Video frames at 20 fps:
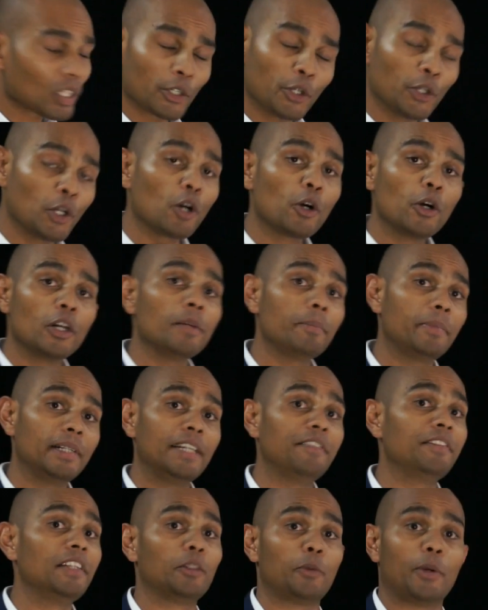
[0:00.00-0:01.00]
You're not going to
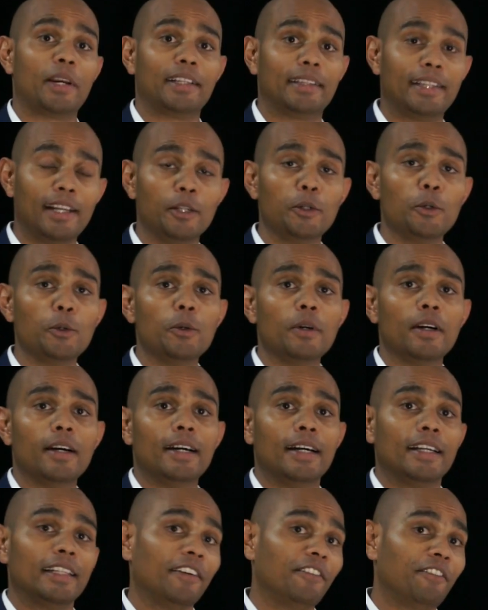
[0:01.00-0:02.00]
believe this when I tell you
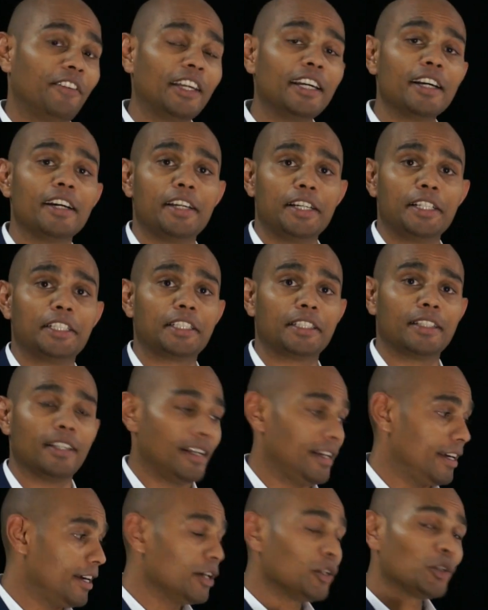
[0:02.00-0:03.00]
the figure is
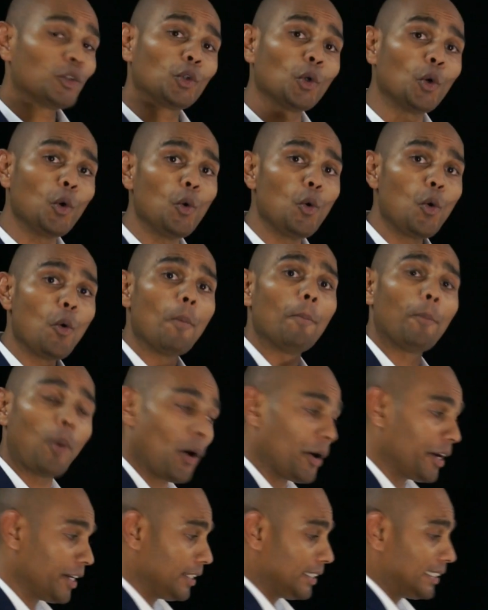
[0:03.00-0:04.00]

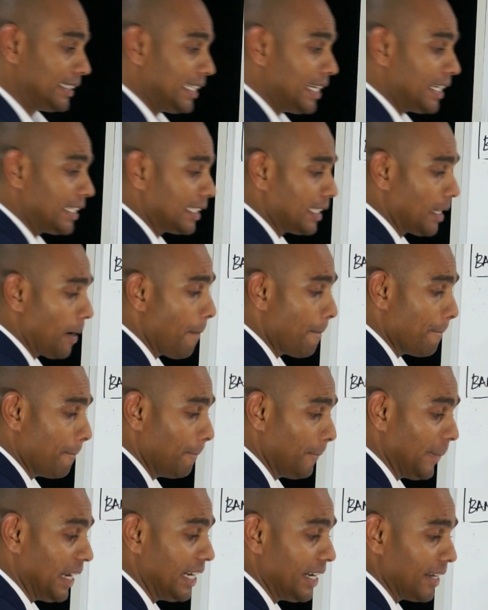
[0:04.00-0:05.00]
2.6
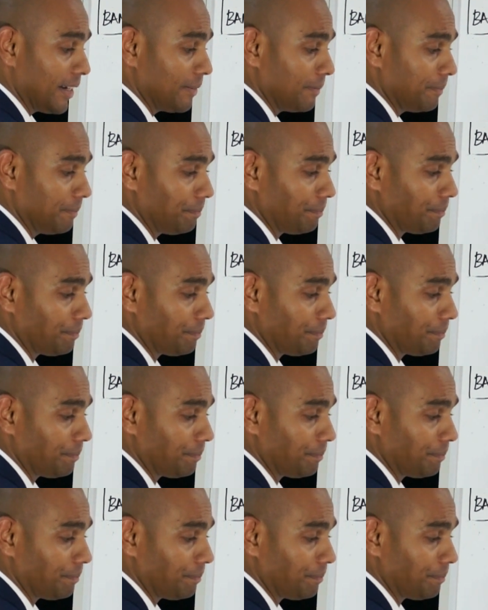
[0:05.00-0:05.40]
million.